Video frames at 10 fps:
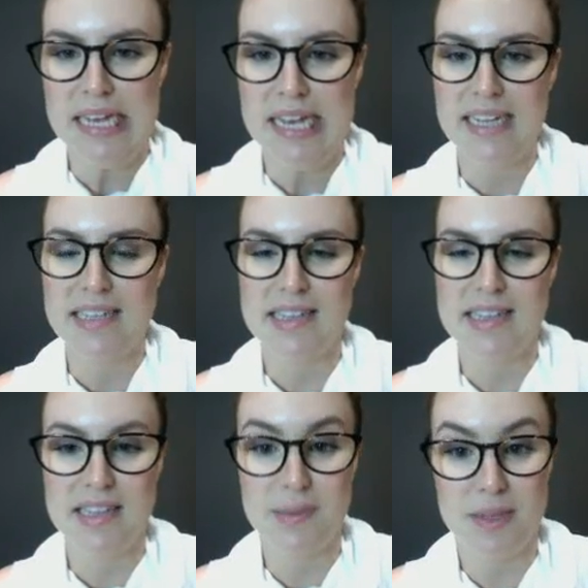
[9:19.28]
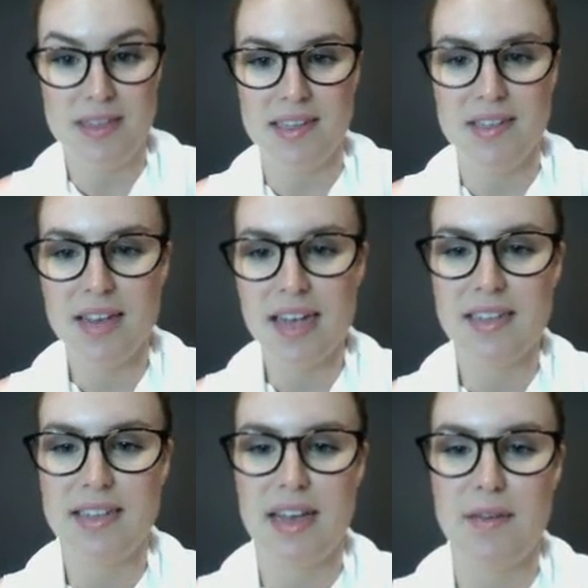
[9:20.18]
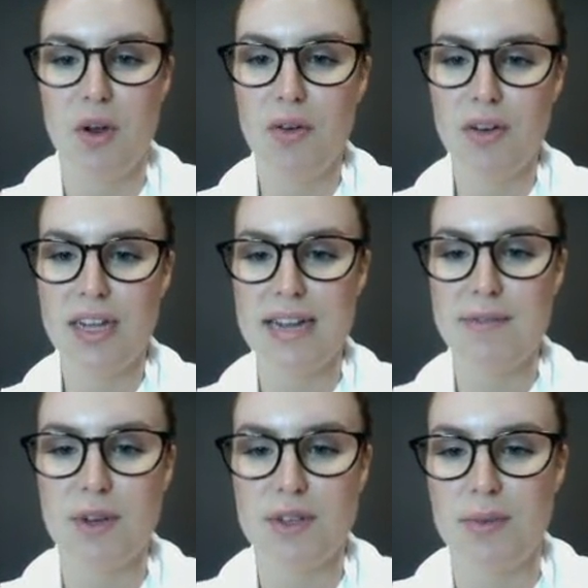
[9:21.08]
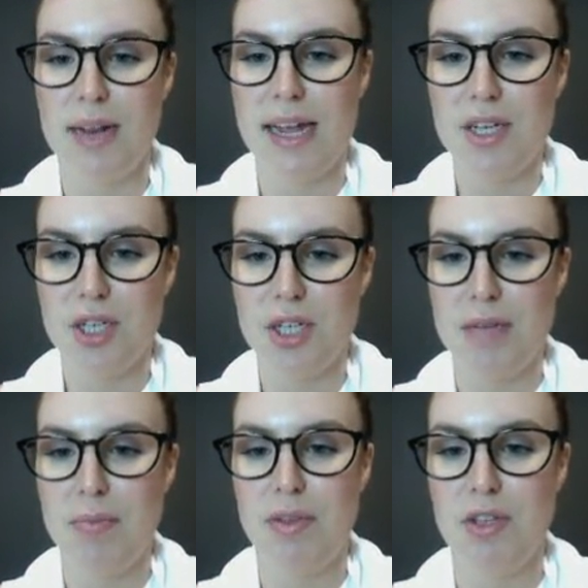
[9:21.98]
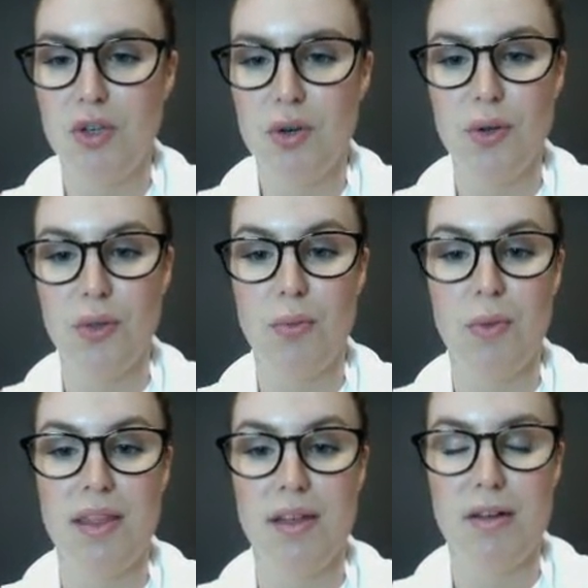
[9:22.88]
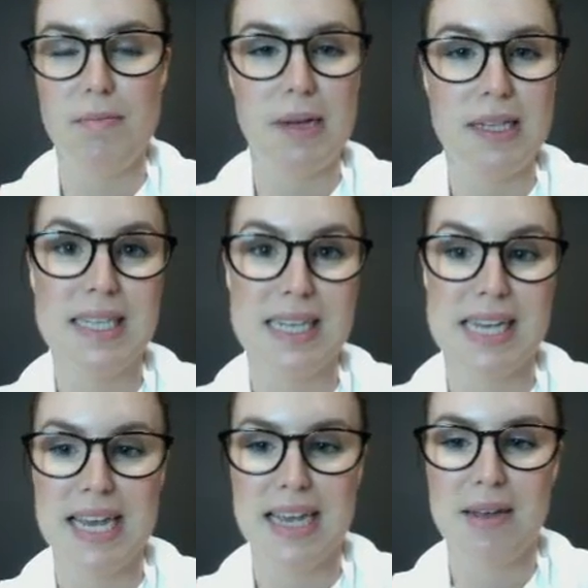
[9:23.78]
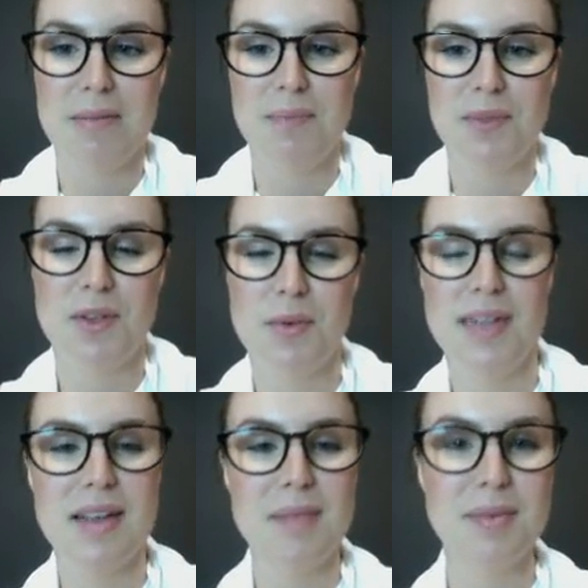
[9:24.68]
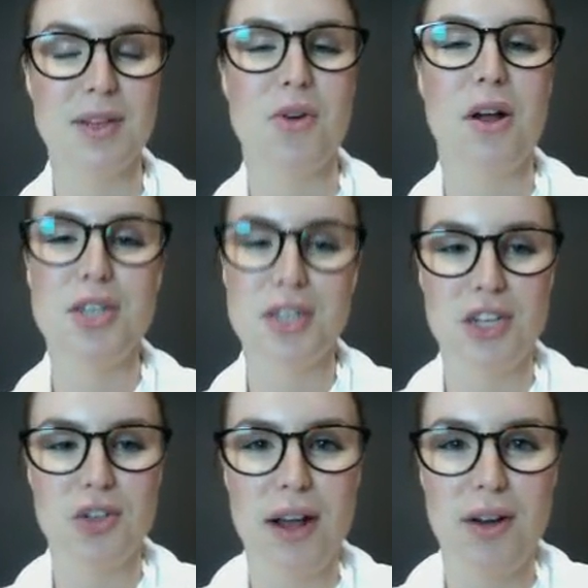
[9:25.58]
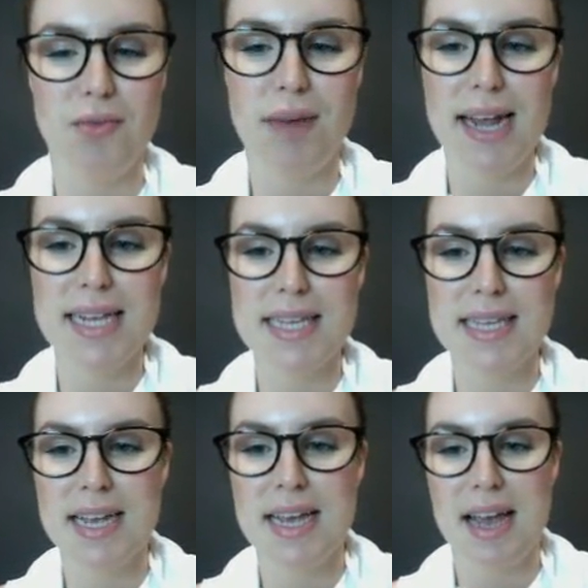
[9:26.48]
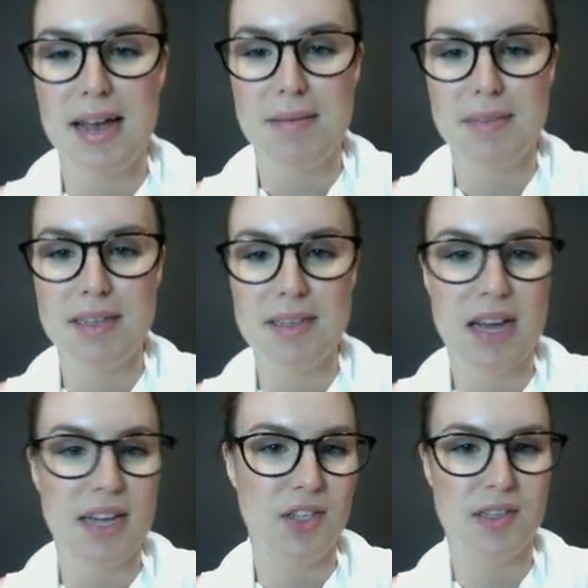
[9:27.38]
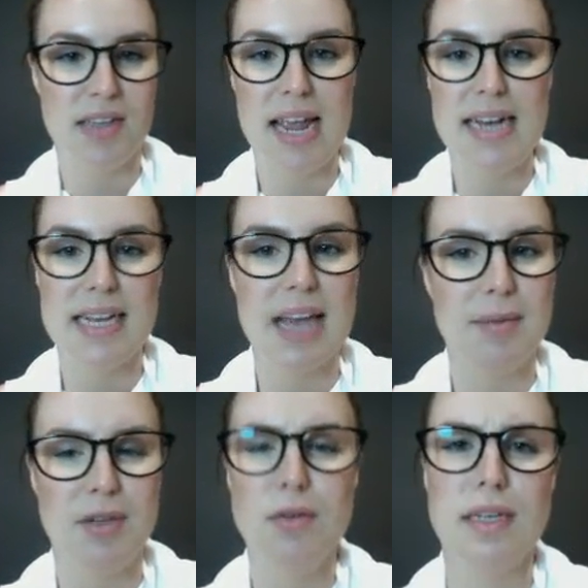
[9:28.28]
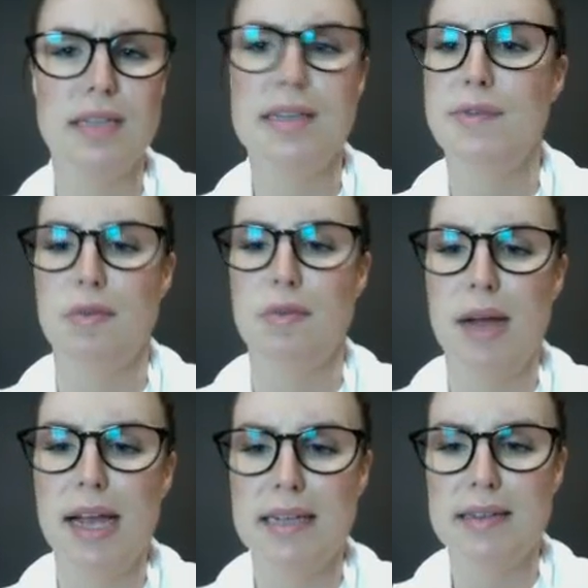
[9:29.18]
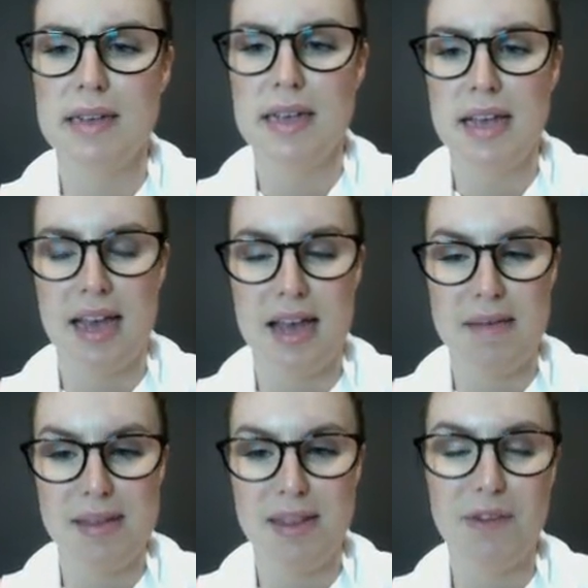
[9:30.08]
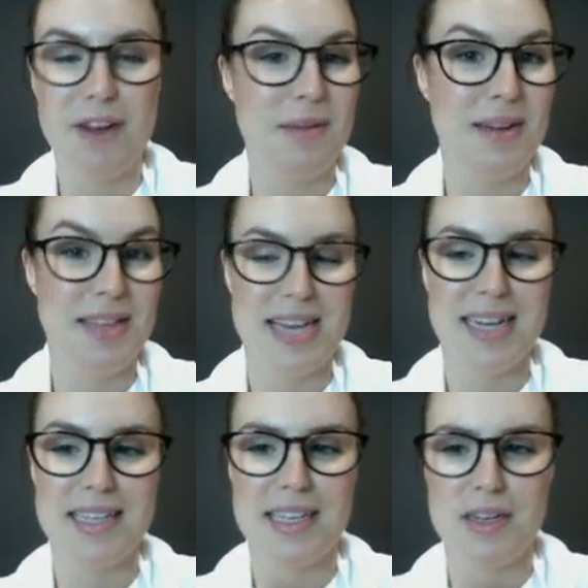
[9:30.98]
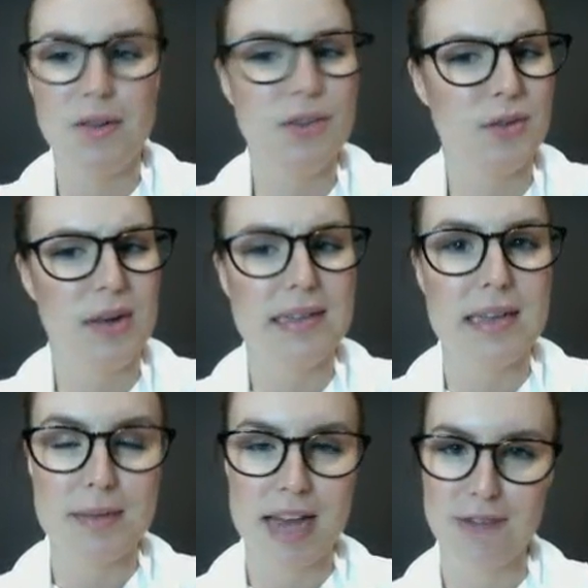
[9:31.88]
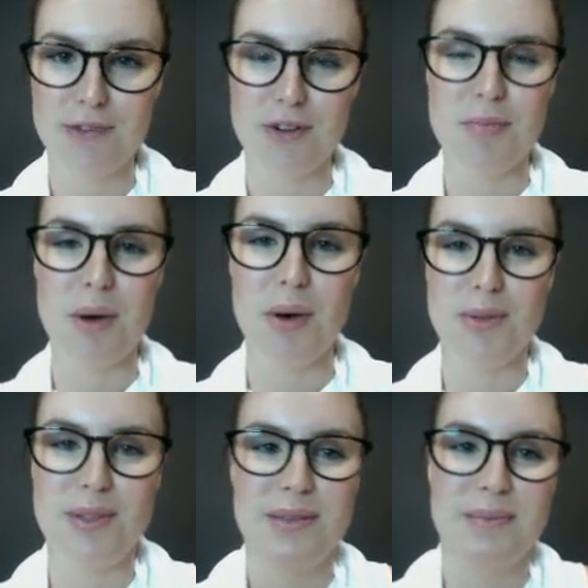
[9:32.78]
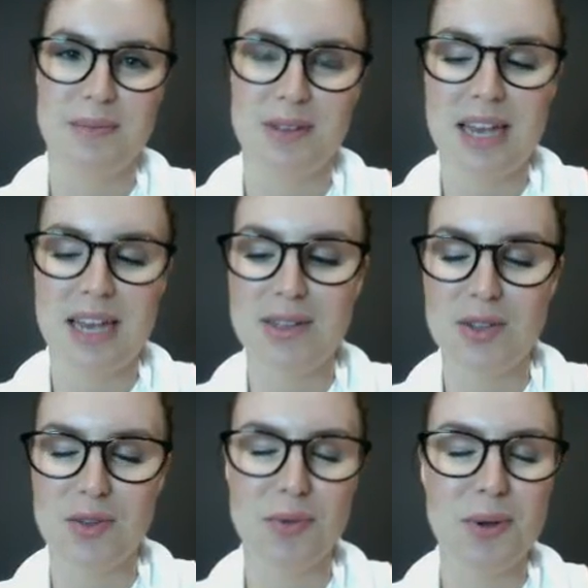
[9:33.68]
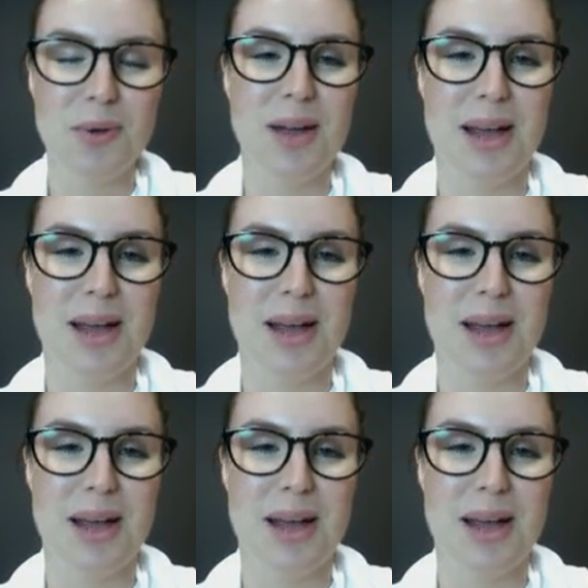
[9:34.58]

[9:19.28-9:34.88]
And this one says, cyclists have an oddly inverse relationship with the truth when there are butts to kick. So when it's come to the crunch and they're trying to race, this guy's just handicapped in all these different ways. And the funny bit at the end, he said, also I seem to have no pulse. Okay, so it's a real